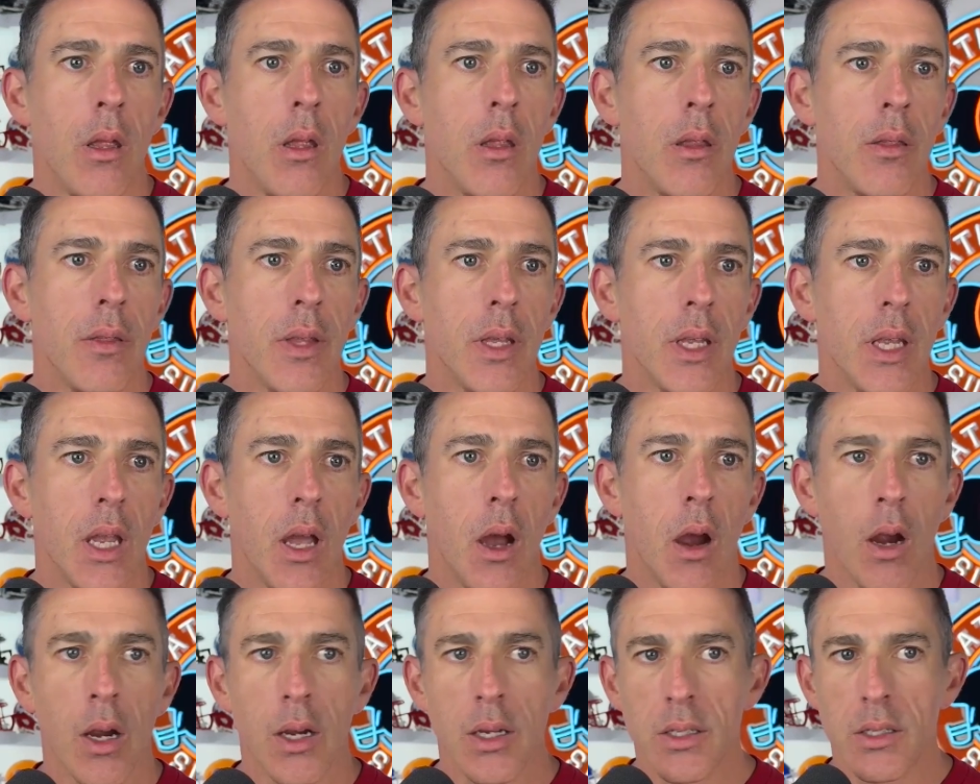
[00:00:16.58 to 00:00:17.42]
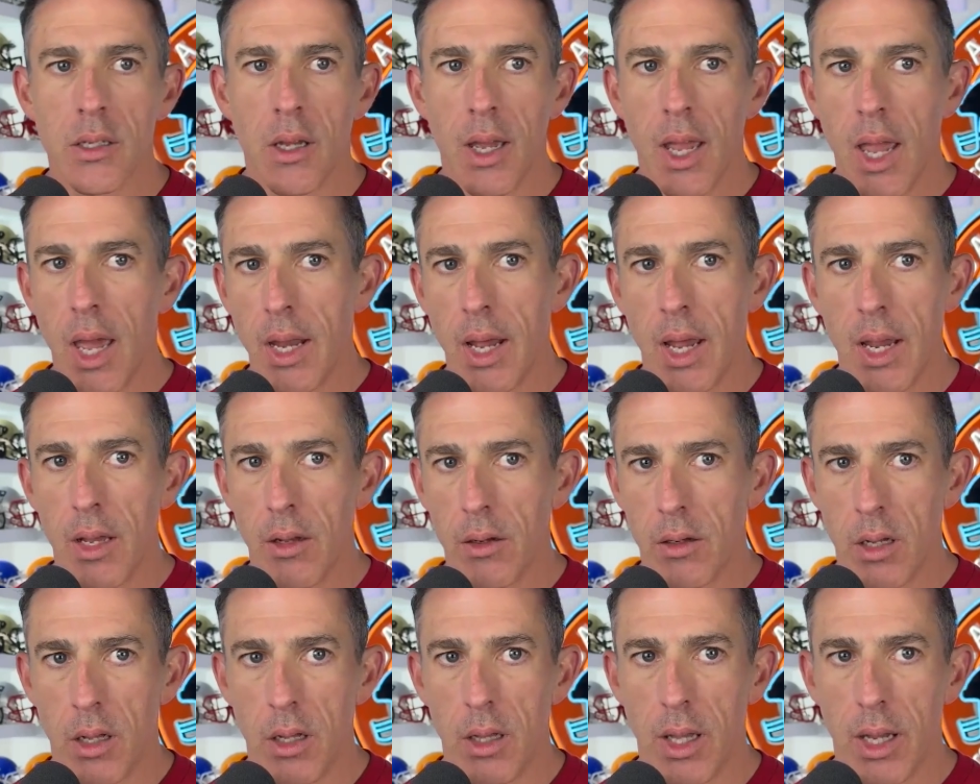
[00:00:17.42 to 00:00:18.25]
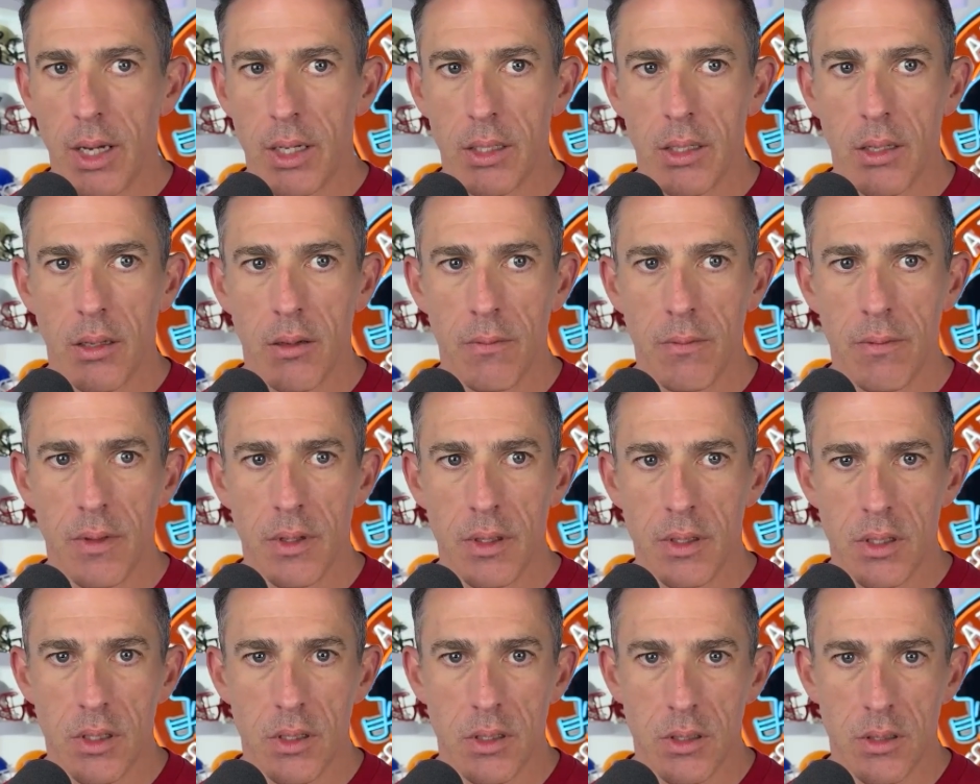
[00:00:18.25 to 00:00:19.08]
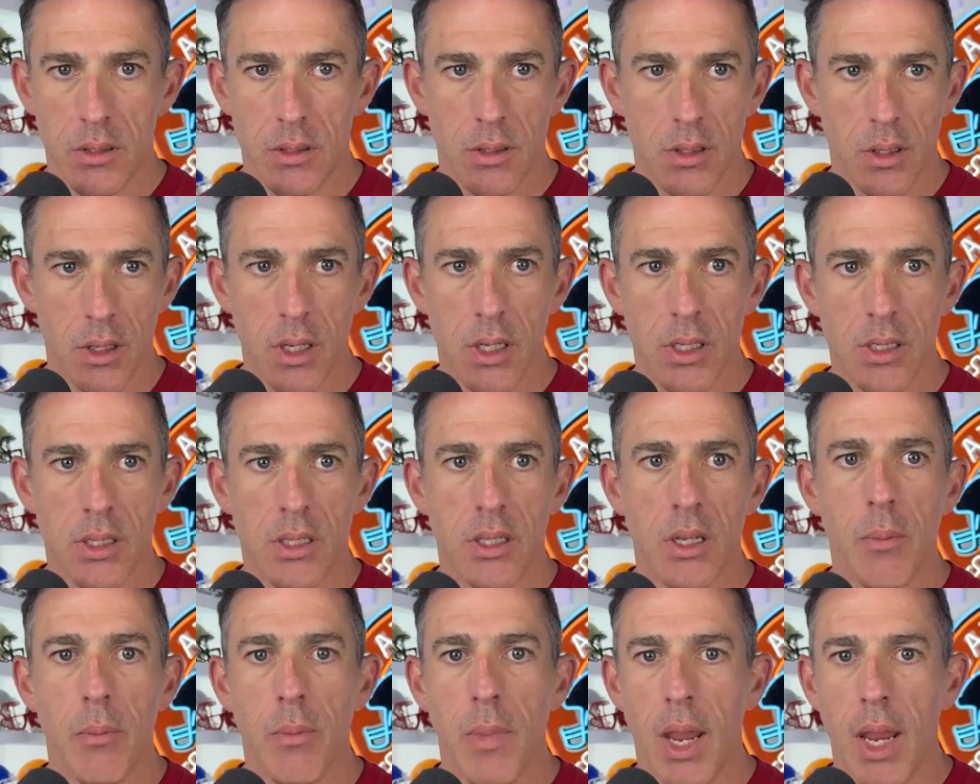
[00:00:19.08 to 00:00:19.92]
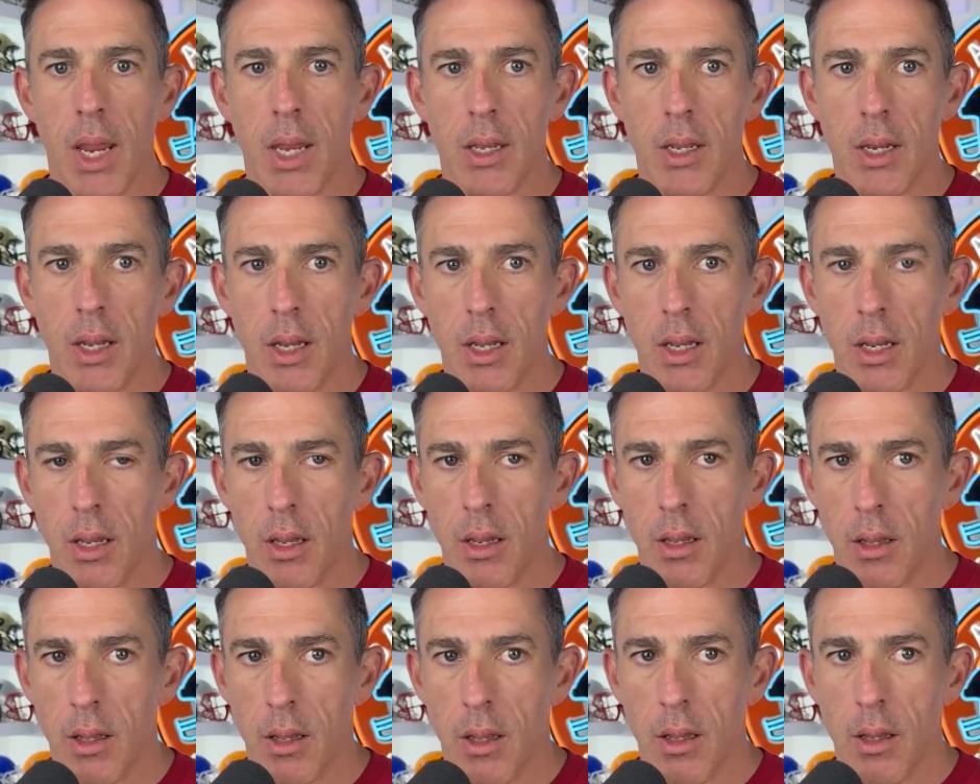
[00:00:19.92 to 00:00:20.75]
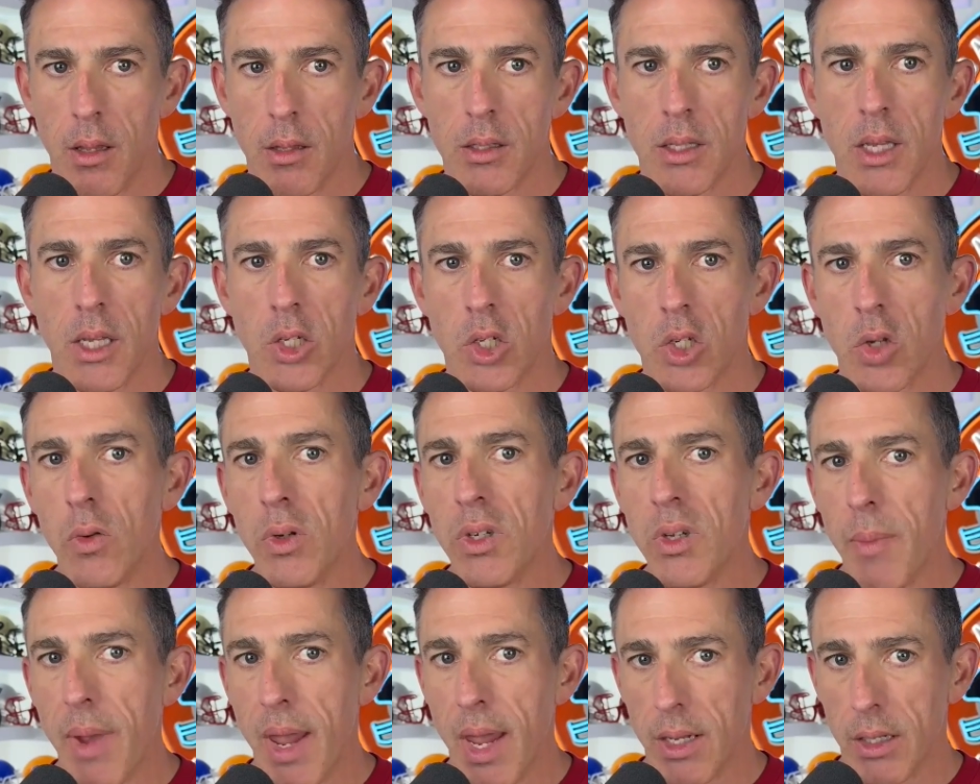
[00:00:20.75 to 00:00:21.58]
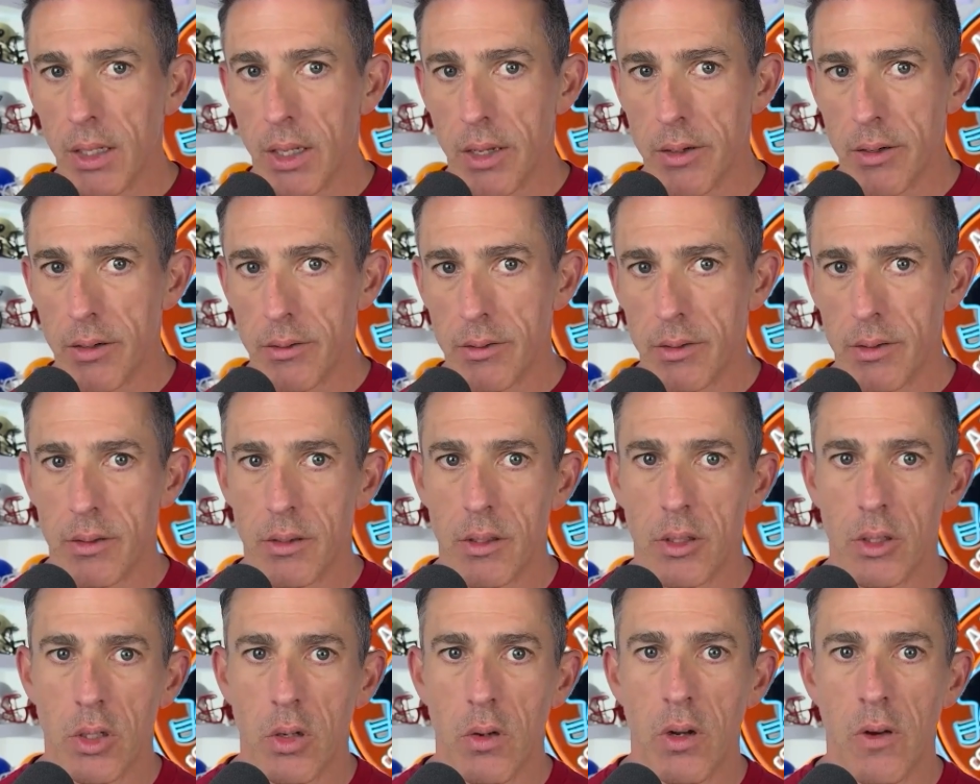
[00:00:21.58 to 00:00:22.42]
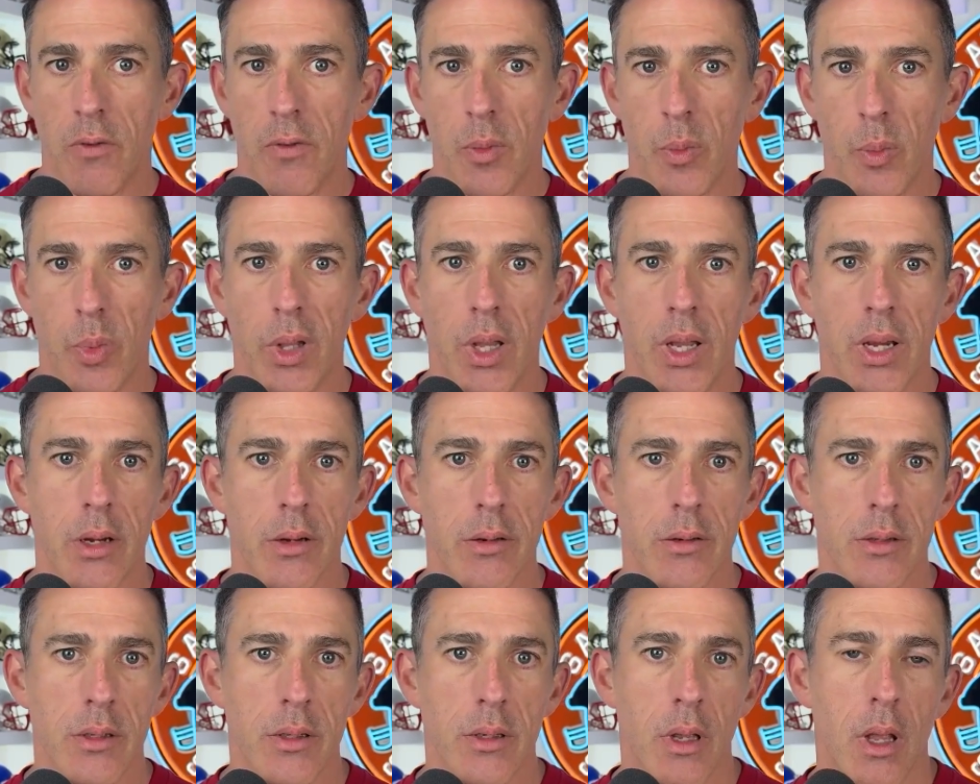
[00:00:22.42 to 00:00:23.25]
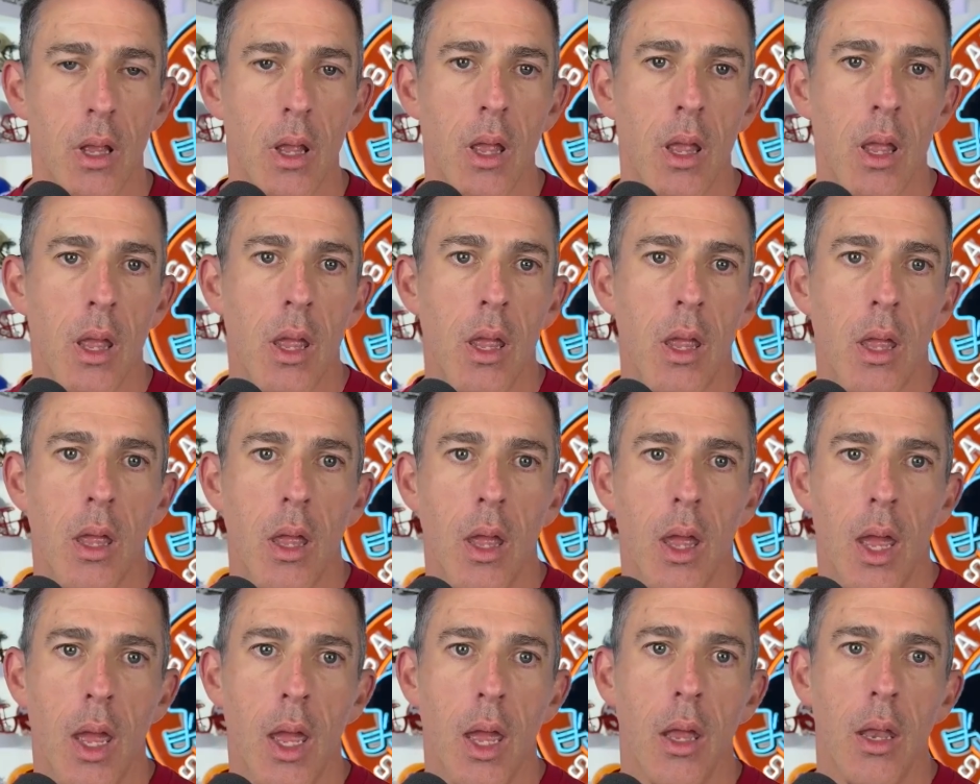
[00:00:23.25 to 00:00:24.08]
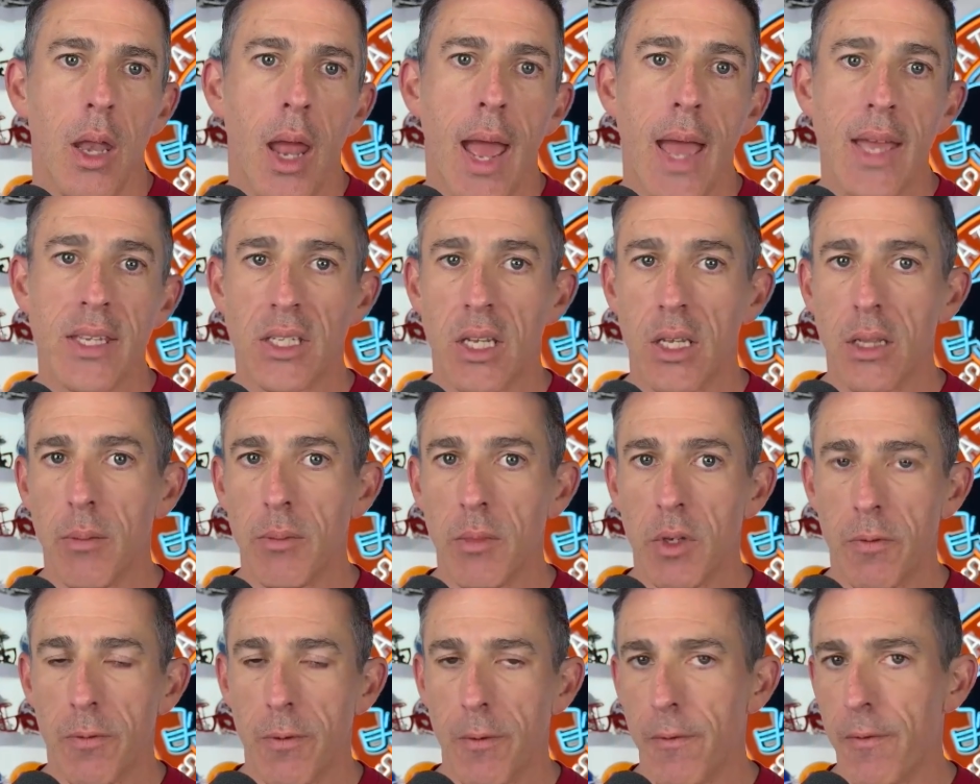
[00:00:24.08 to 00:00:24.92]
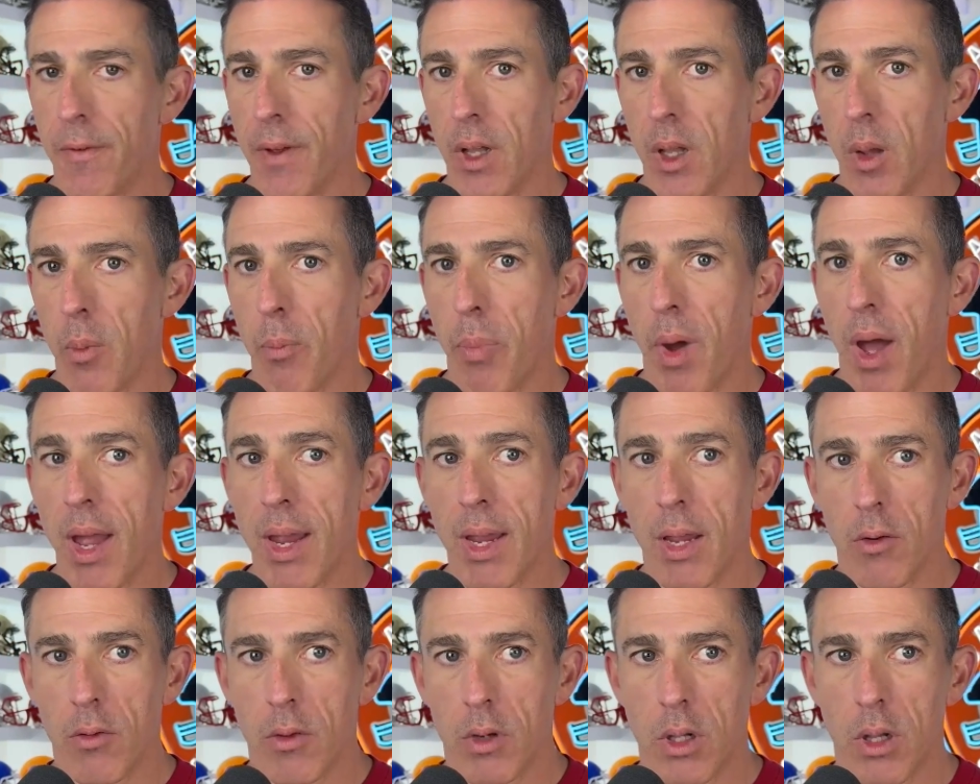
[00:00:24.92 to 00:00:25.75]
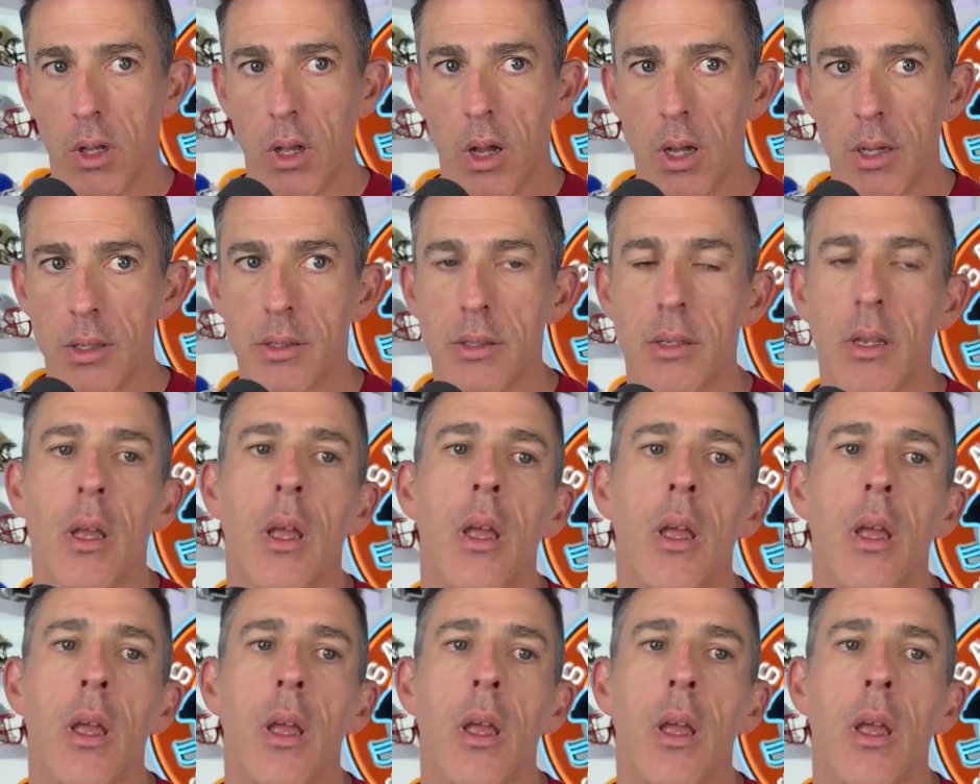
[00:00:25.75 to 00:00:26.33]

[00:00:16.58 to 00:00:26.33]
the Arkansas NIL collective, is demanding, sent two demand letters to two different players, asking them to fulfill a buyout clause.